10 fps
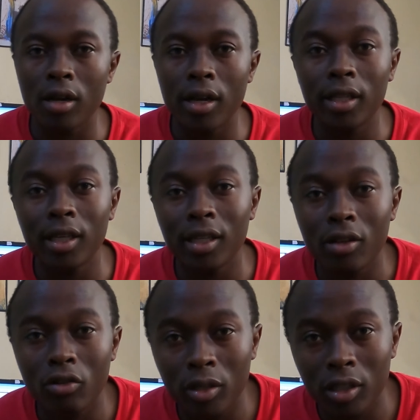Write it in
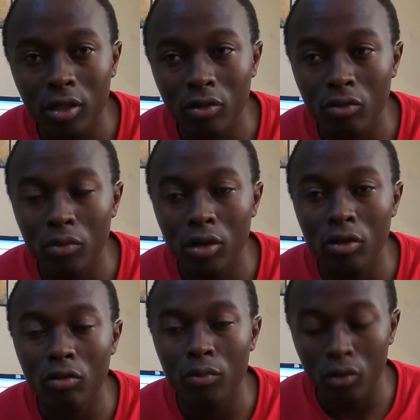the comment section
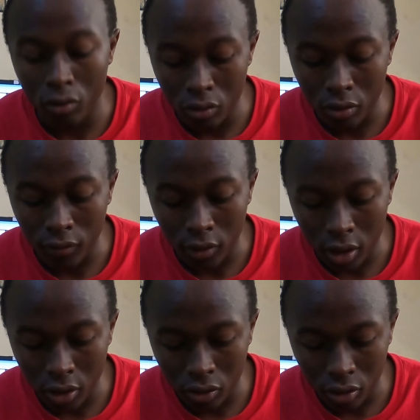down below. Don't
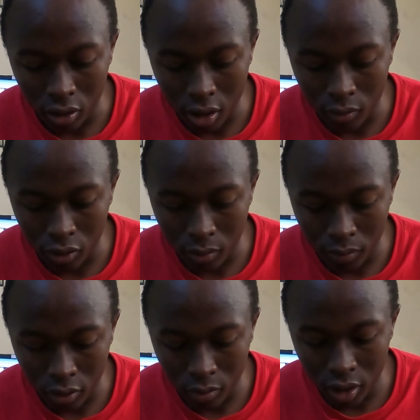forget to subscribe to
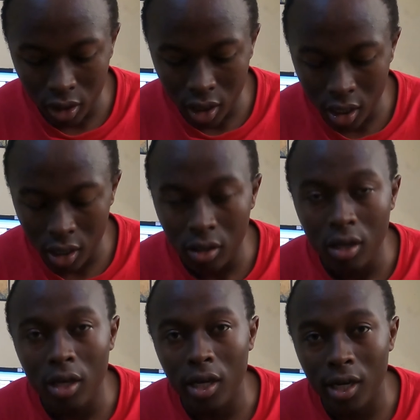support my channel,
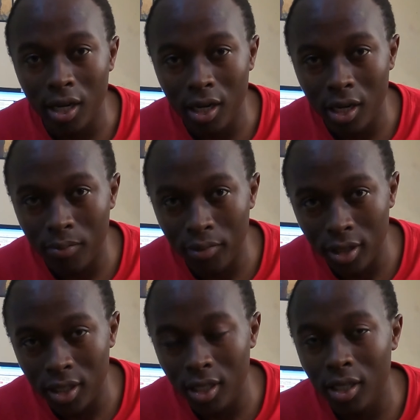and I really
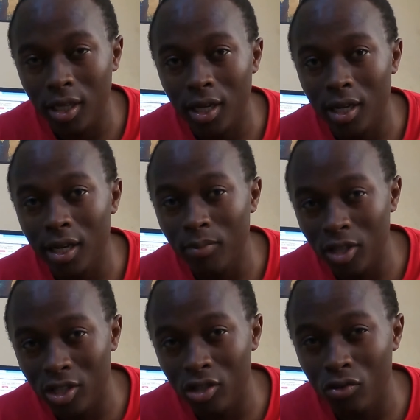appreciate. And let me
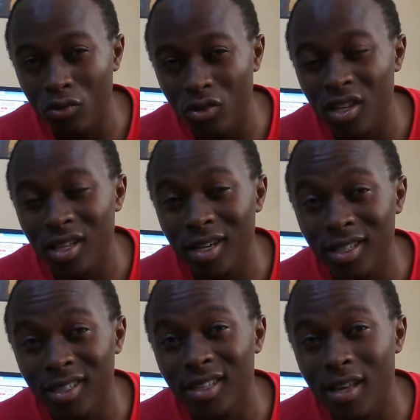see you in the
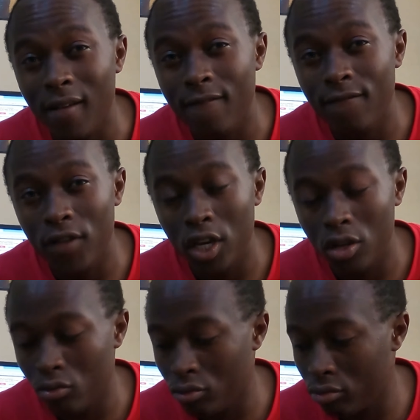next
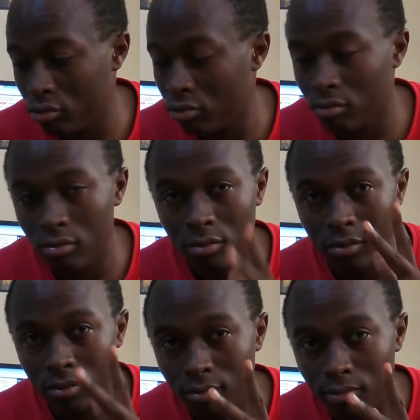video.
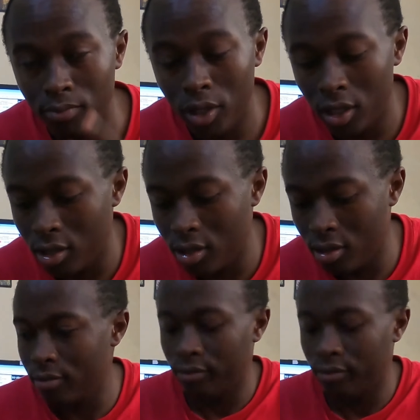Peace.